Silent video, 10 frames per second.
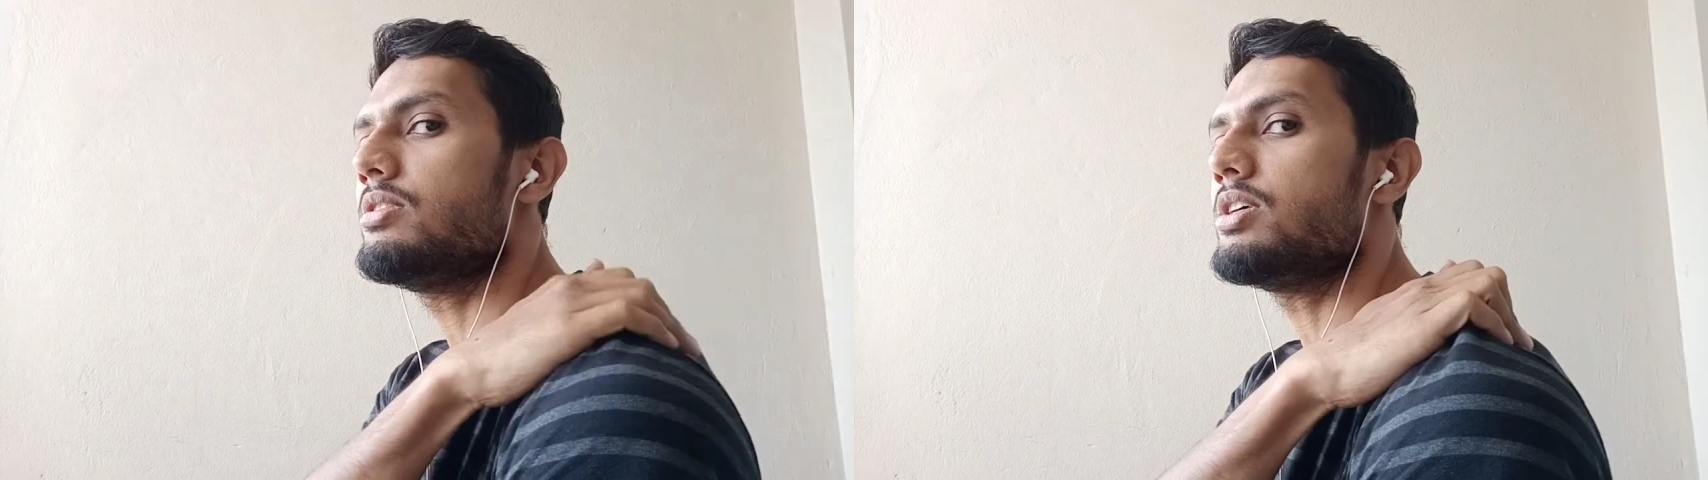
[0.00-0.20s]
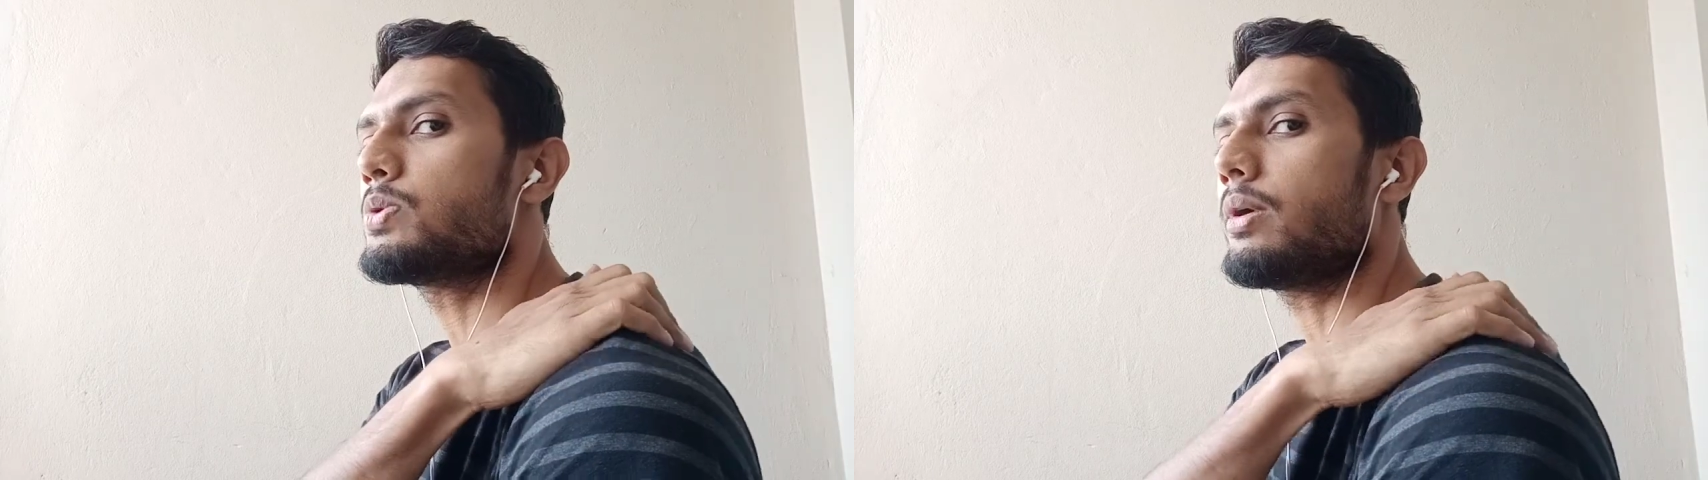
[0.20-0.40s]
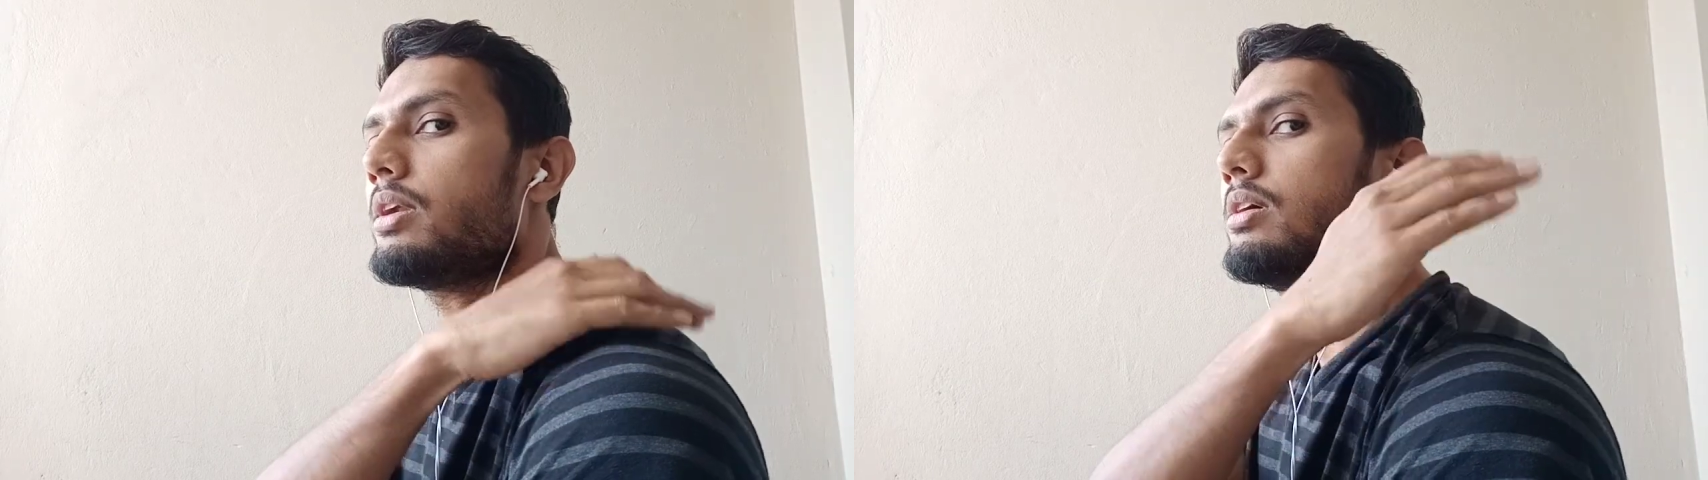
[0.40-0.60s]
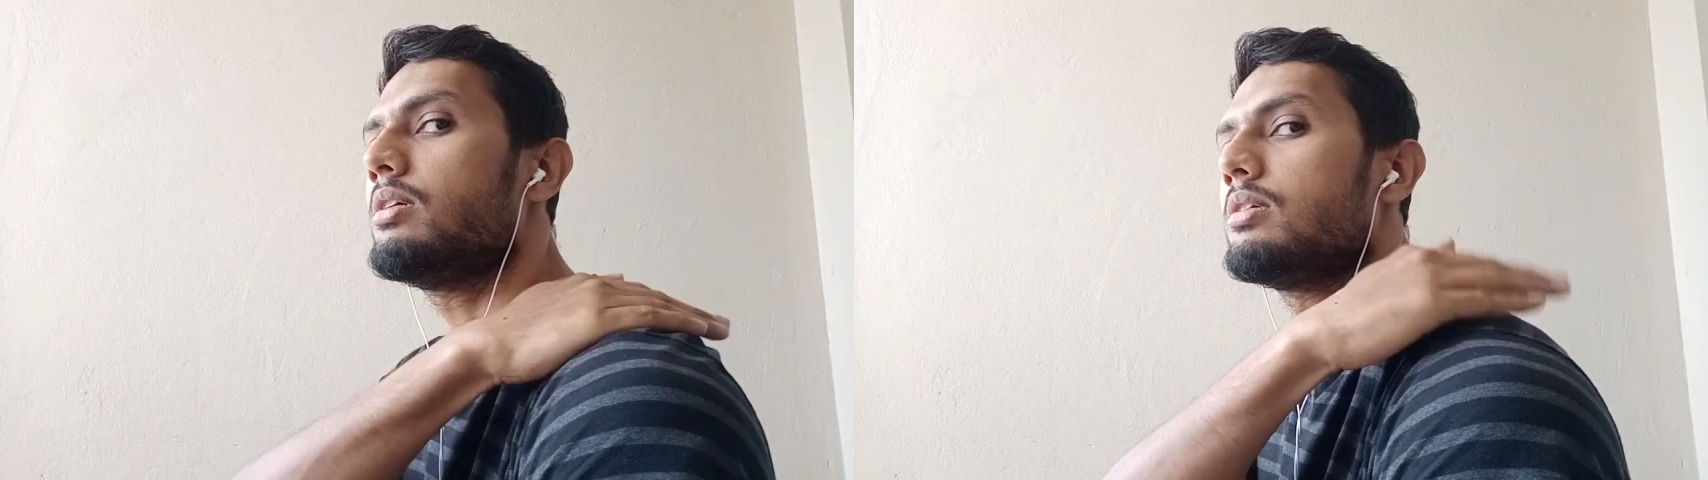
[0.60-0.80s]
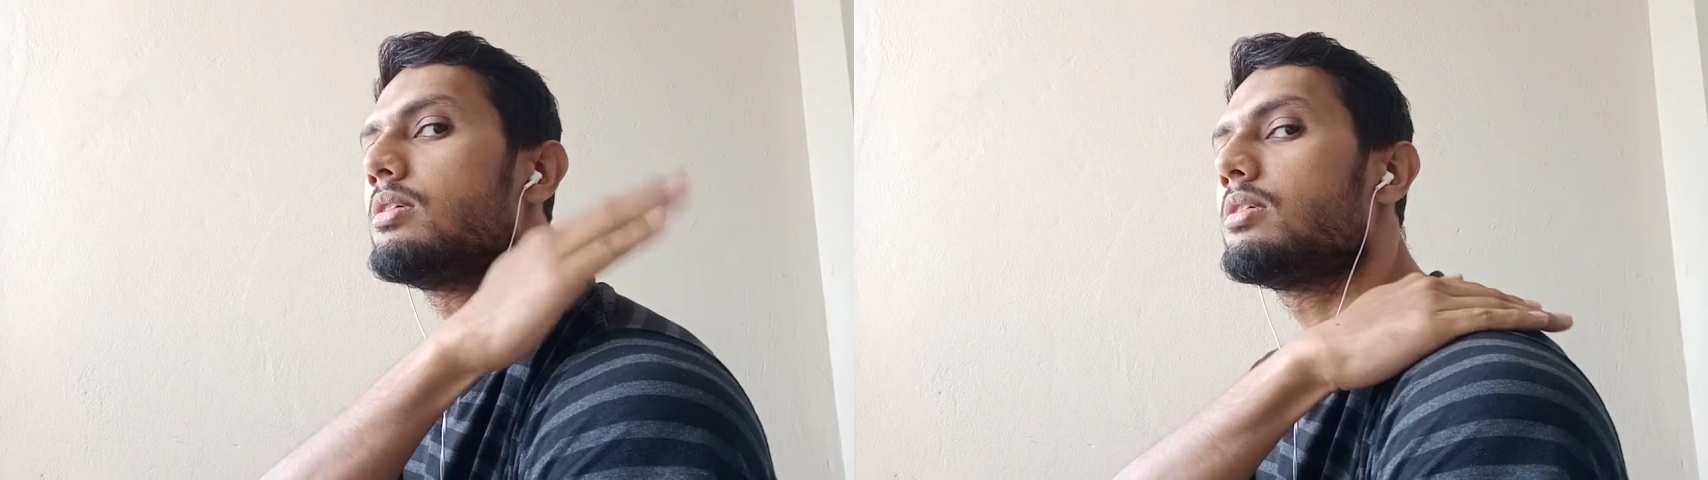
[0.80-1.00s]
This one
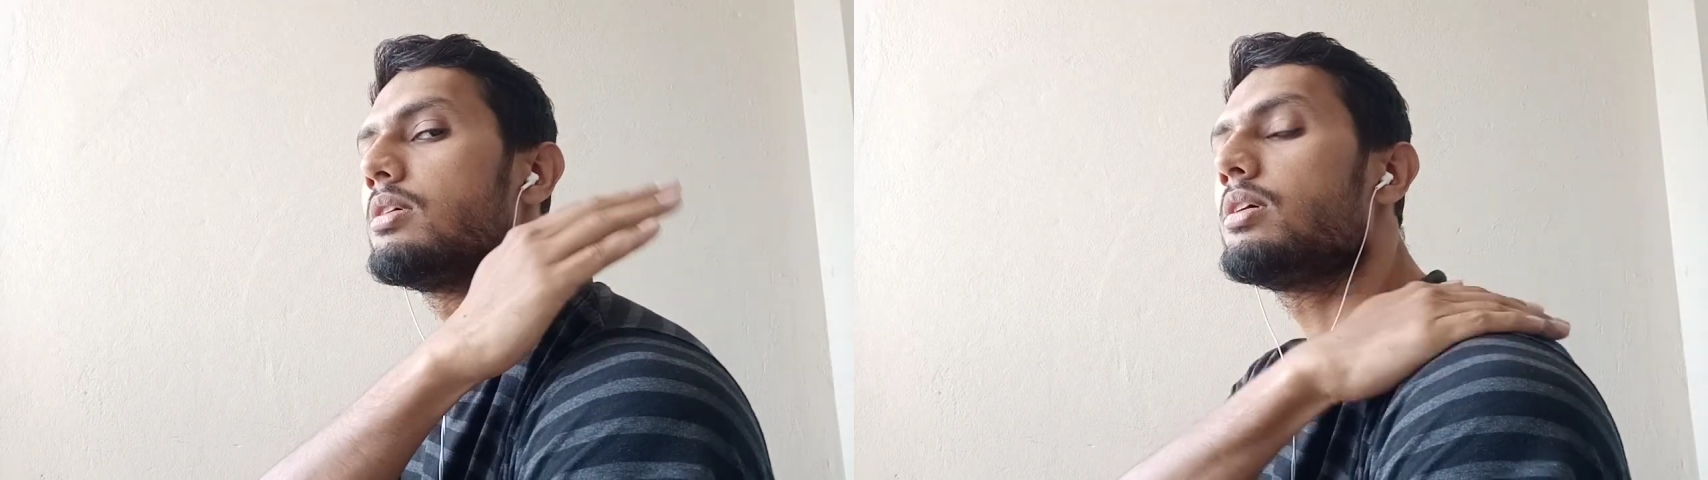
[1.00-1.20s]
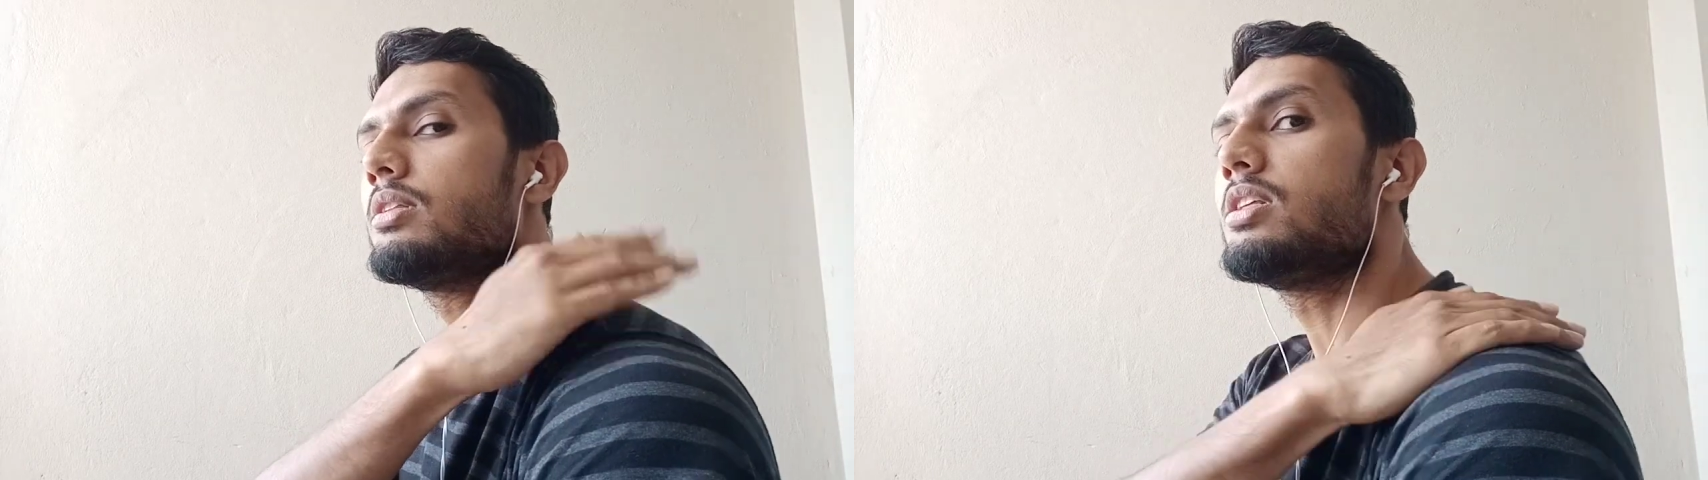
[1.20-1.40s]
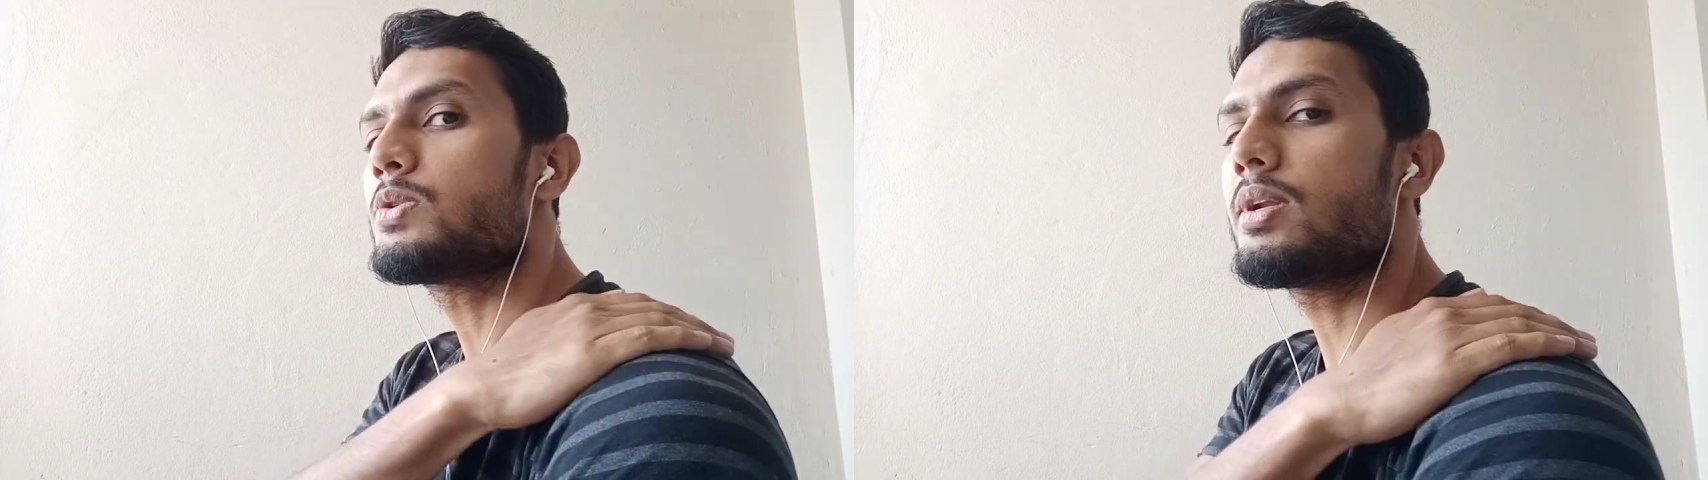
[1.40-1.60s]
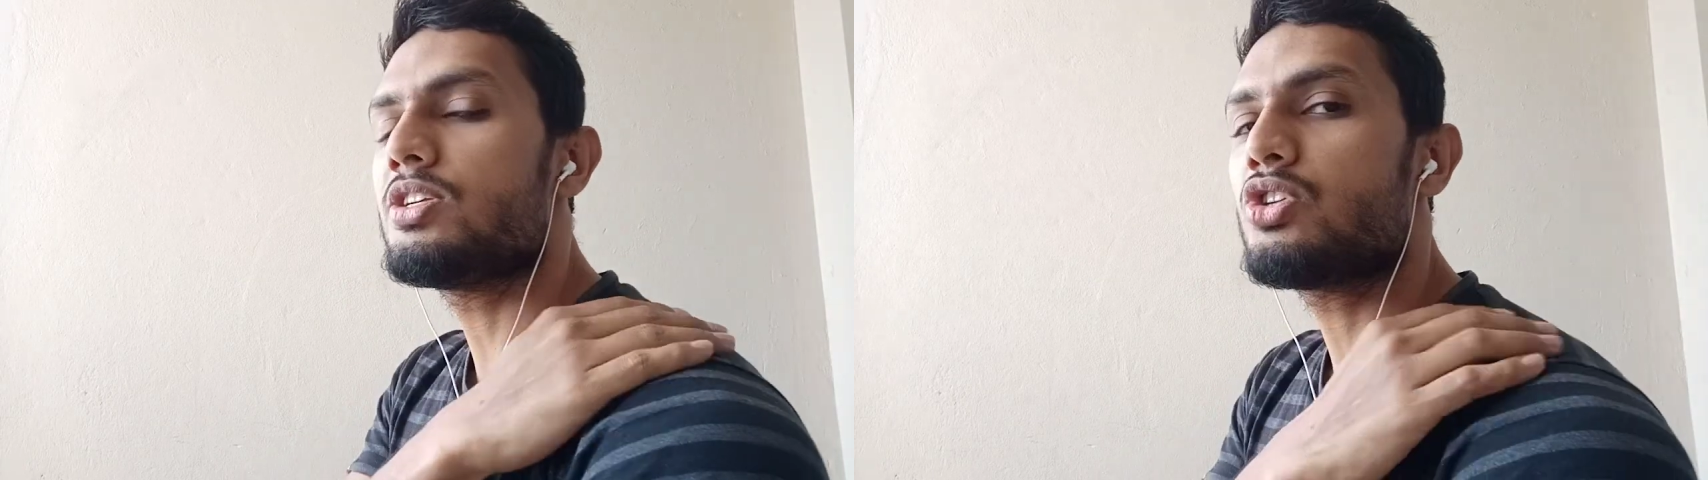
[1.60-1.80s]
is